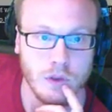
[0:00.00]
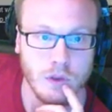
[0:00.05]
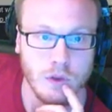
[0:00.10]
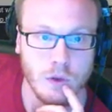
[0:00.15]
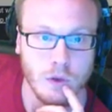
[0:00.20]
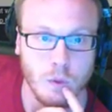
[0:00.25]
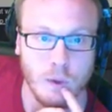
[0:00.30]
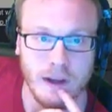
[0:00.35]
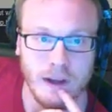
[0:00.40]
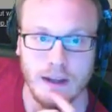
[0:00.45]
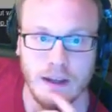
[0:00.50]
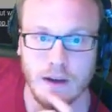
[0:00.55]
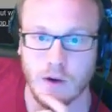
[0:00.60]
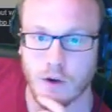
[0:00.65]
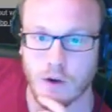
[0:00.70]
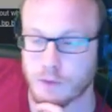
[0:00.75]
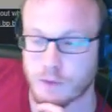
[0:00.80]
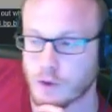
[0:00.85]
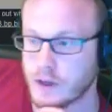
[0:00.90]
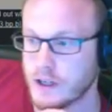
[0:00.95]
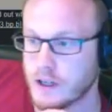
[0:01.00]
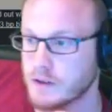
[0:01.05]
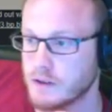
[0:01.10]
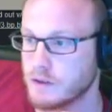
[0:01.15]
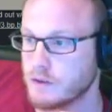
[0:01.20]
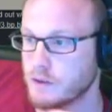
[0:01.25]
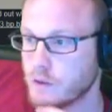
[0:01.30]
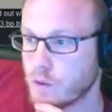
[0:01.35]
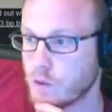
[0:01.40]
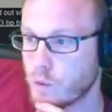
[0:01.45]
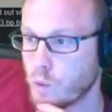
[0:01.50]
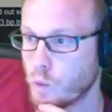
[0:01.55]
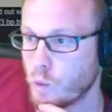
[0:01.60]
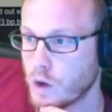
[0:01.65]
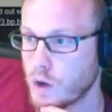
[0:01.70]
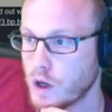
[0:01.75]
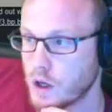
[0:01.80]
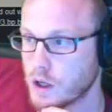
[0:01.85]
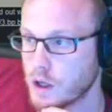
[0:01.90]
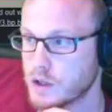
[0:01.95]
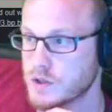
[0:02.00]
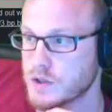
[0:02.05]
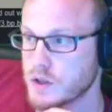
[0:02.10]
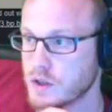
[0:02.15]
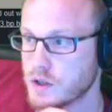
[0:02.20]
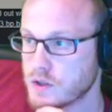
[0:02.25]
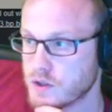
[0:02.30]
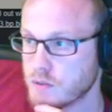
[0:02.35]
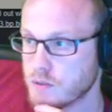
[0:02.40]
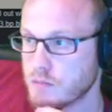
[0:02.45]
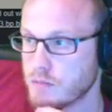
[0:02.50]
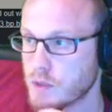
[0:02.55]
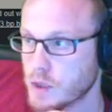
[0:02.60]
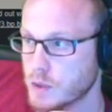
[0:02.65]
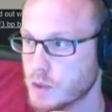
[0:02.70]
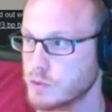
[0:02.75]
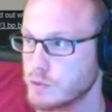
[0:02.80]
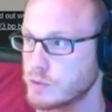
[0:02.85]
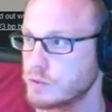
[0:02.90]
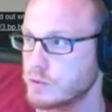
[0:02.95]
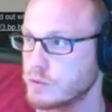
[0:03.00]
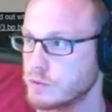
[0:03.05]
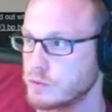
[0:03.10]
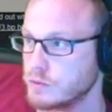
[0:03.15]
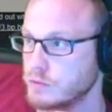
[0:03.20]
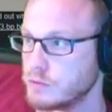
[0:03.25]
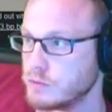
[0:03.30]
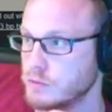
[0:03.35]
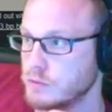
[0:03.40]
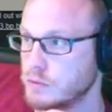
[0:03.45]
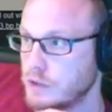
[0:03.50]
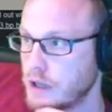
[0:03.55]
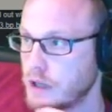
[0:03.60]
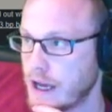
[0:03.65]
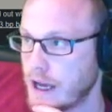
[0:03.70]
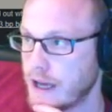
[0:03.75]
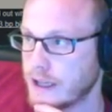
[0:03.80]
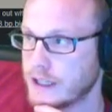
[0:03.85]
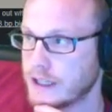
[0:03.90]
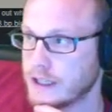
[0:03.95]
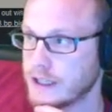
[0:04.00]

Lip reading: Off-Grid works as a moddable hacking